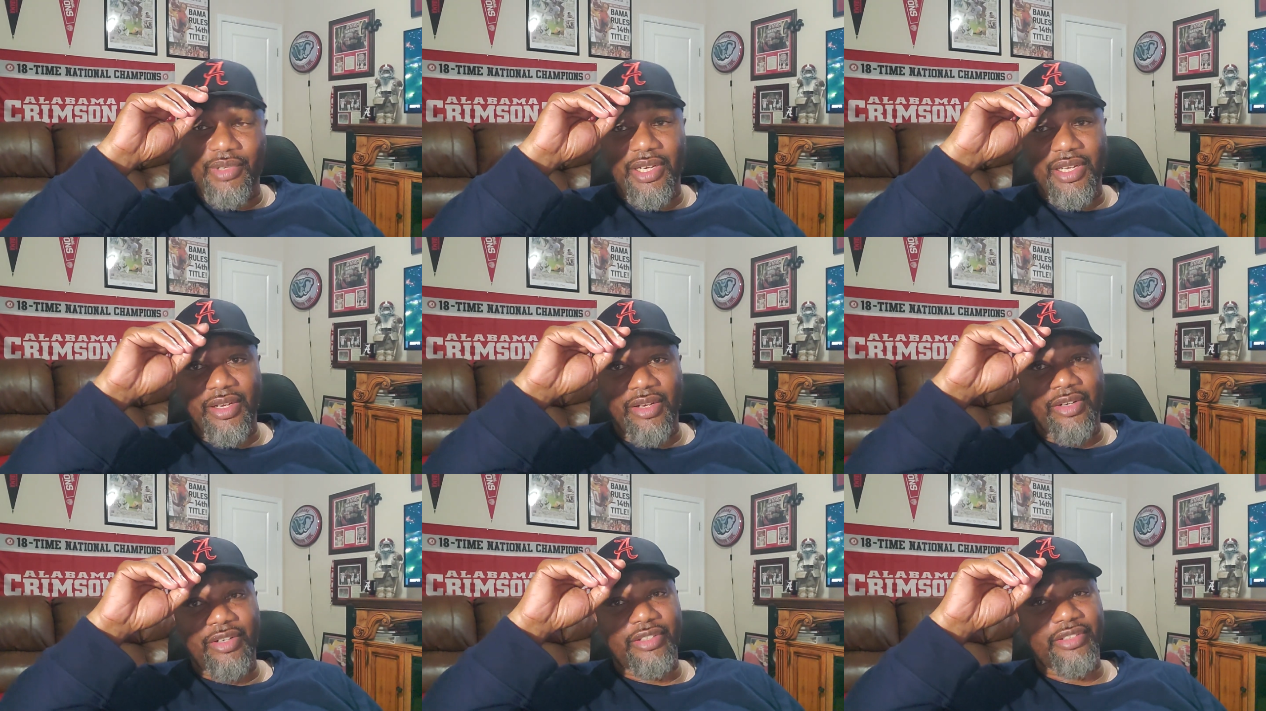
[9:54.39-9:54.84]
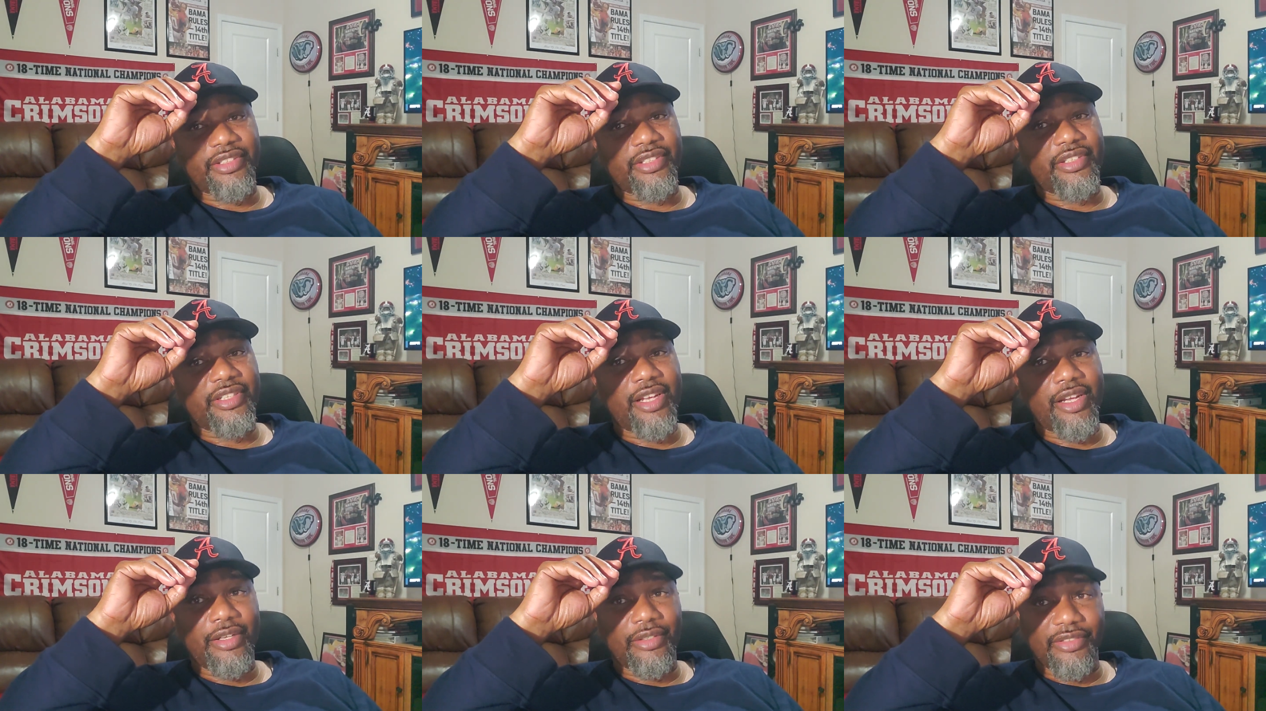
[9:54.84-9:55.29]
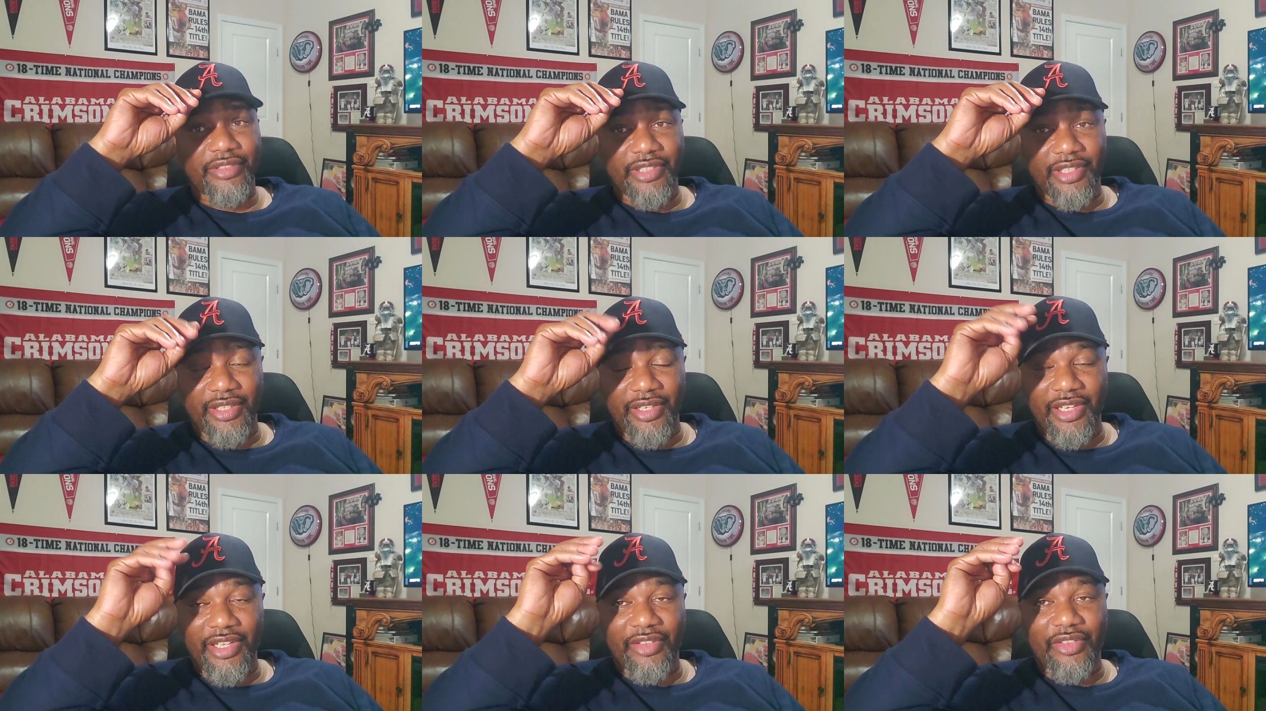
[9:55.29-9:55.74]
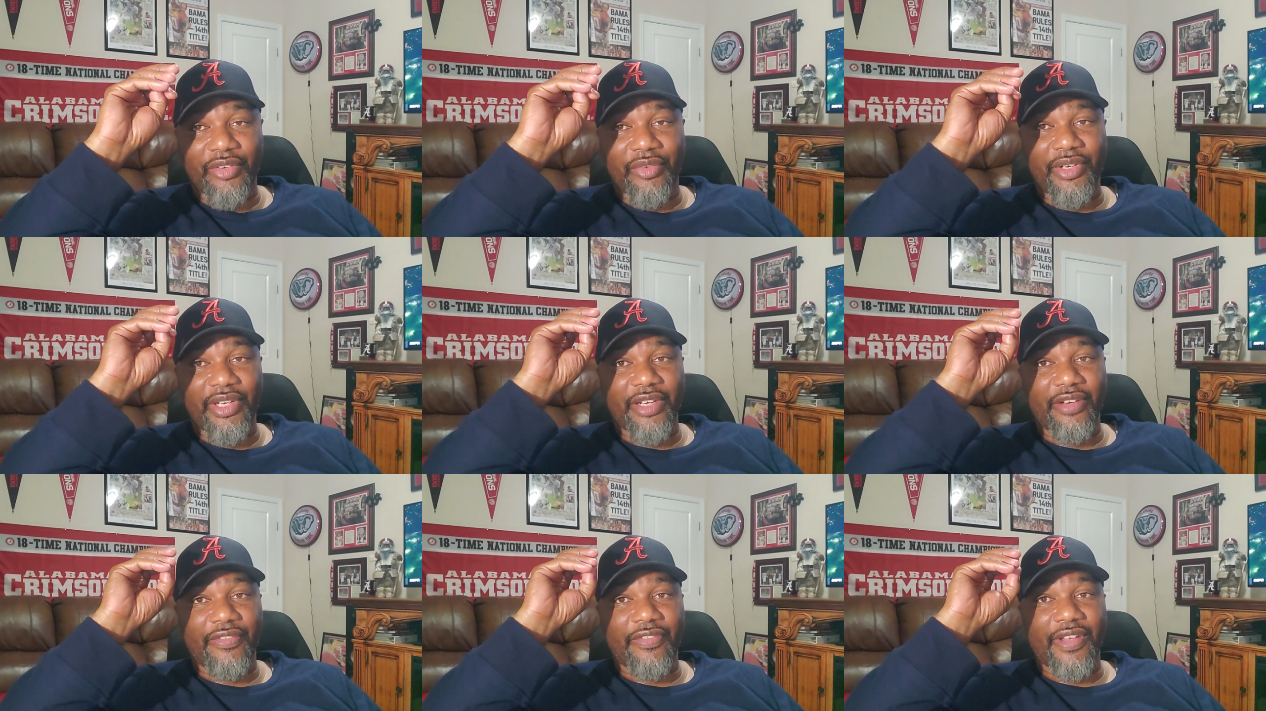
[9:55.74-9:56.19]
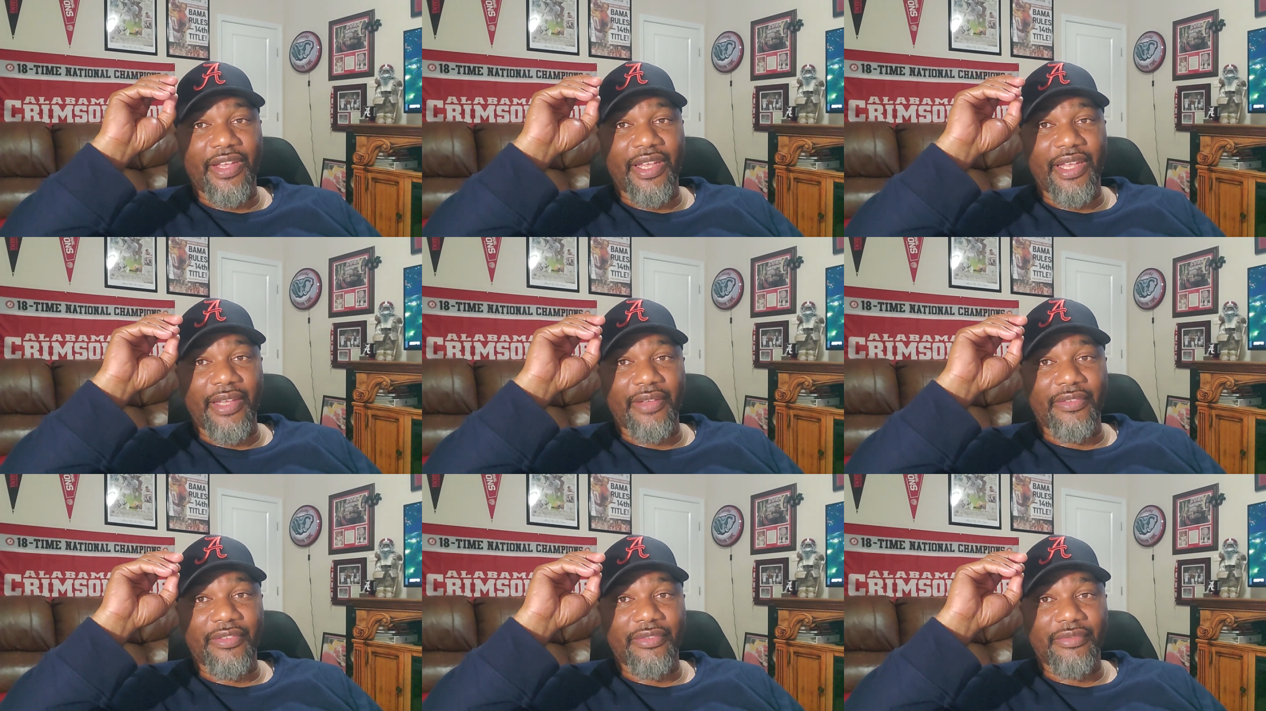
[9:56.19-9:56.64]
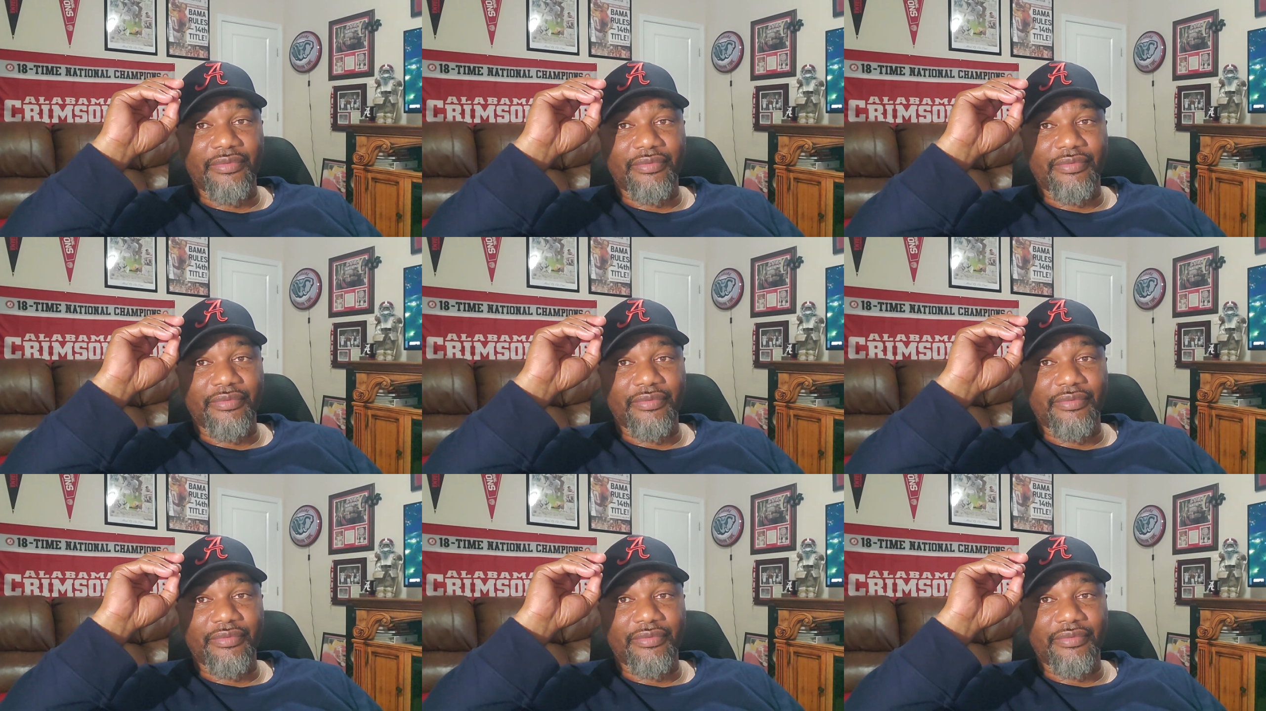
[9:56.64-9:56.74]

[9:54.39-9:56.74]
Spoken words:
Brian Harsin, y'all sitting at 3-5.